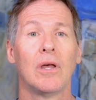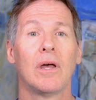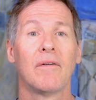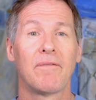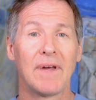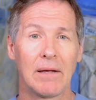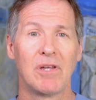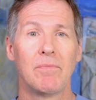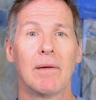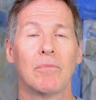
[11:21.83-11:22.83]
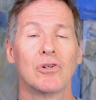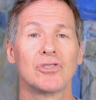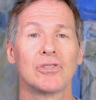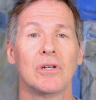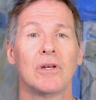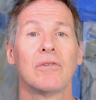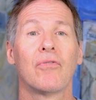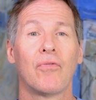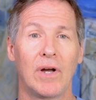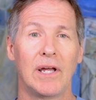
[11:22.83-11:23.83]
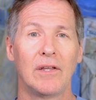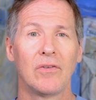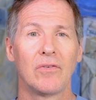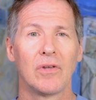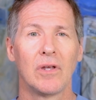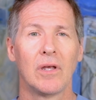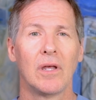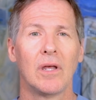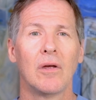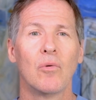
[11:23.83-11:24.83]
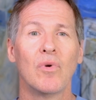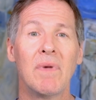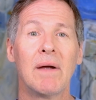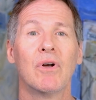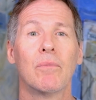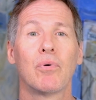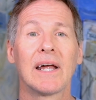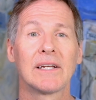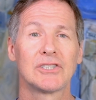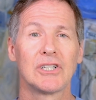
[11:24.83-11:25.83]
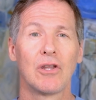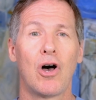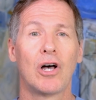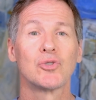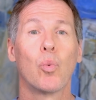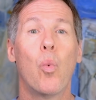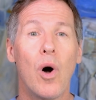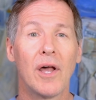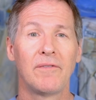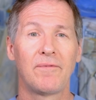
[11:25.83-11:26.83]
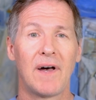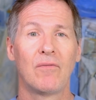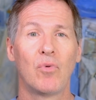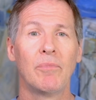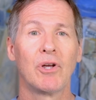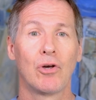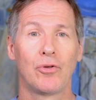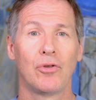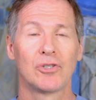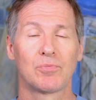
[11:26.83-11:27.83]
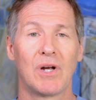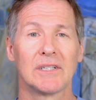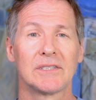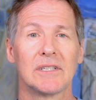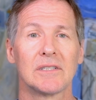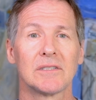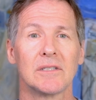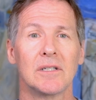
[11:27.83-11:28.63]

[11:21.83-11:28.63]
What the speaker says: family members, friends. Remember, pregnancy loss, 1 in 5 women go through this process.